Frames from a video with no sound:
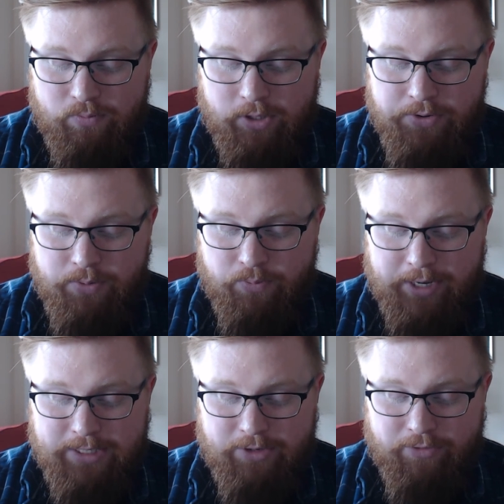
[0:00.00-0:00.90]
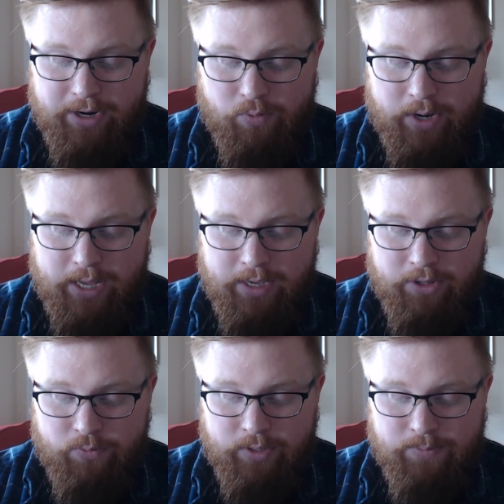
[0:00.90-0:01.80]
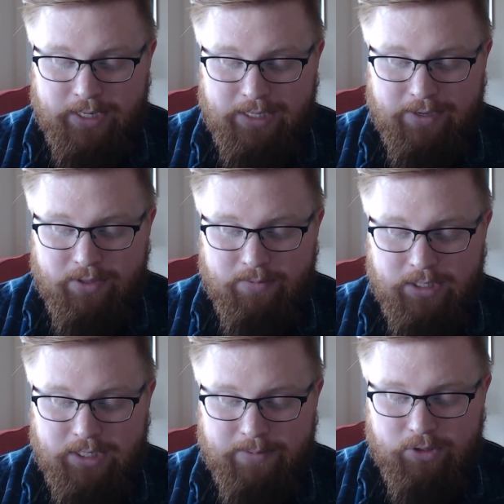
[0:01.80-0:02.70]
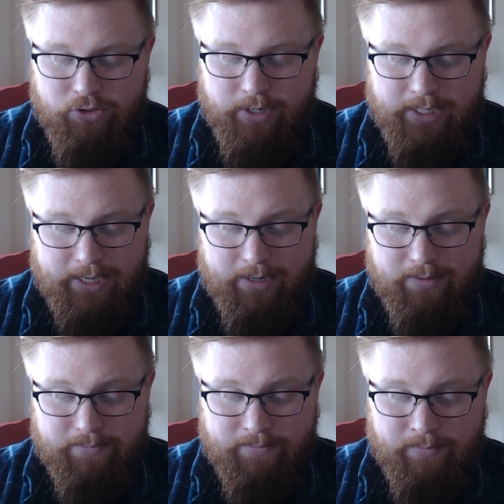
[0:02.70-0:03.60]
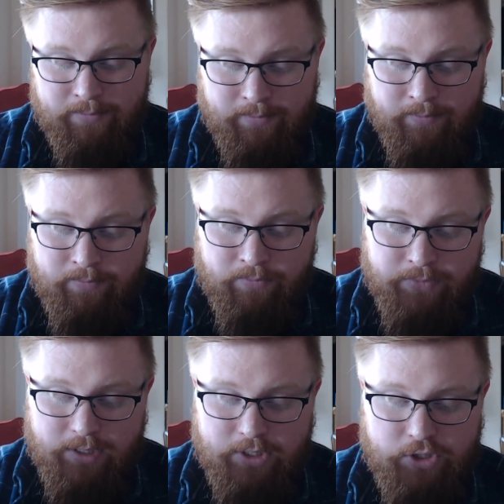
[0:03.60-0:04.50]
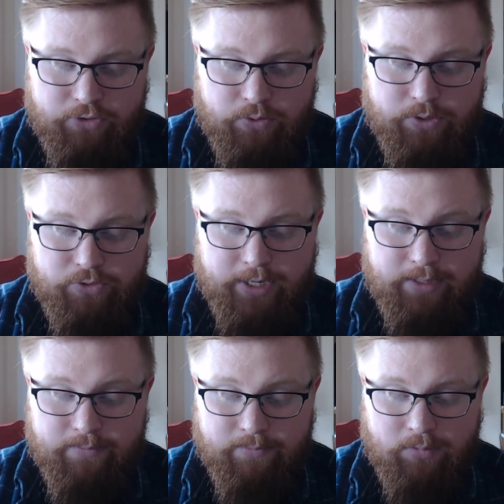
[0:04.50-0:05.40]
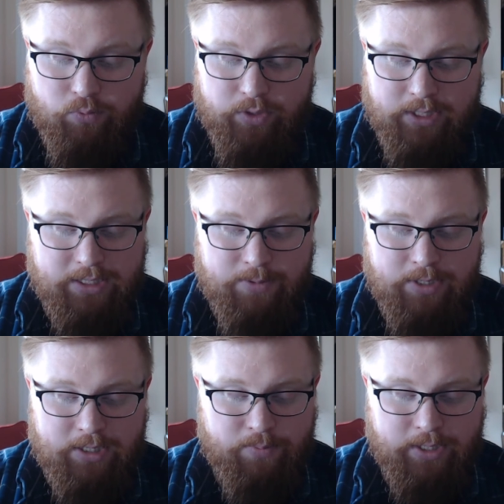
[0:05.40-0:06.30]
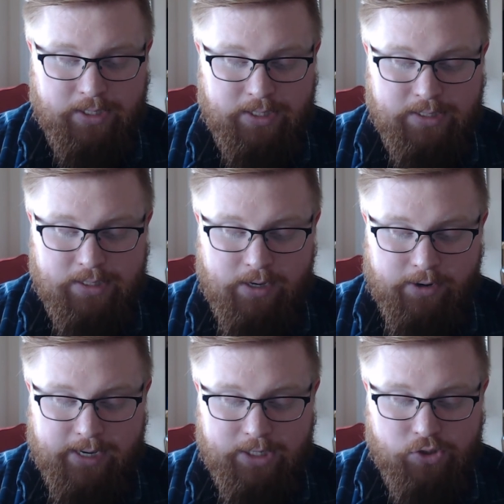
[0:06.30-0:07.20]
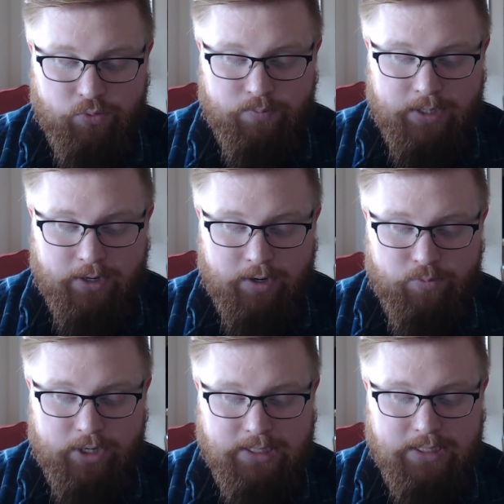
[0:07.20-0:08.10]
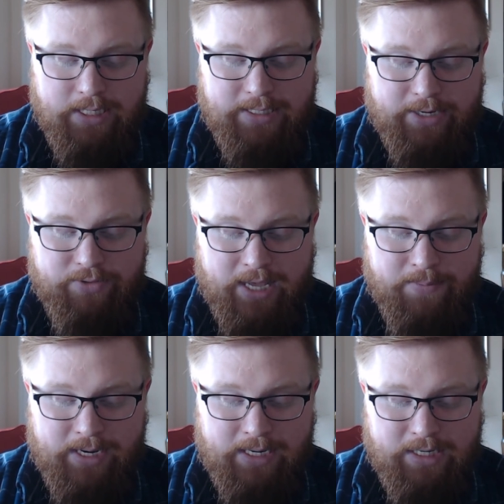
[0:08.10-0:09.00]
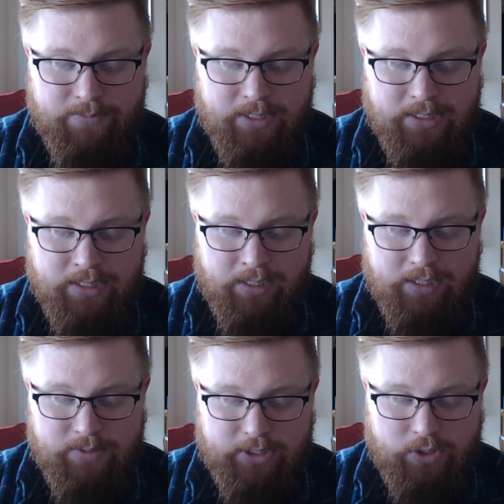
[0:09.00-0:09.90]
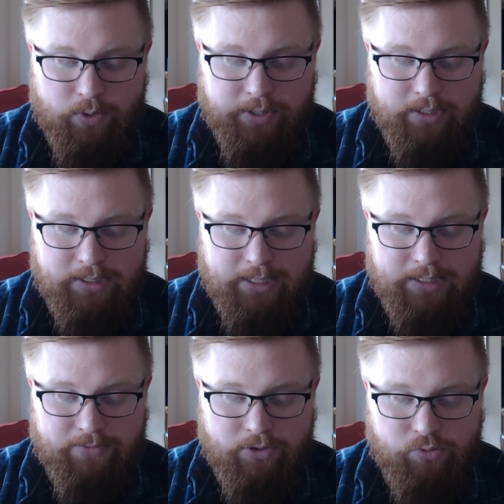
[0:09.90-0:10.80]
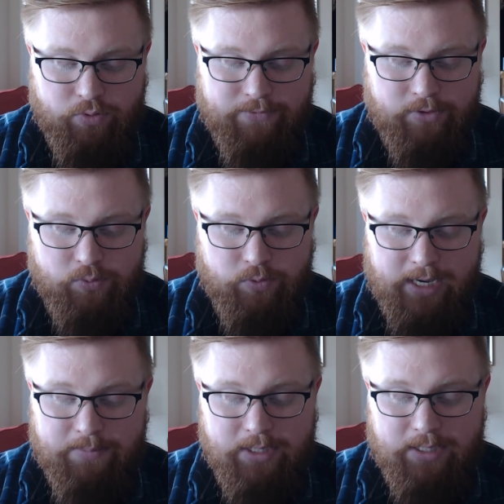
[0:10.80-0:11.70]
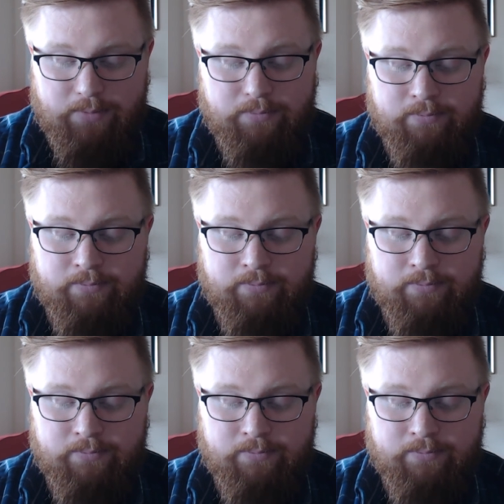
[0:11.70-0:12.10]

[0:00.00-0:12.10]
blow your brains out right away, the other ones might give them the time to try again. Shandra was right. With his limited abilities, the Archangel would be hard-pressed to take down that many demons, especially while the sights of those rifles were aimed at him.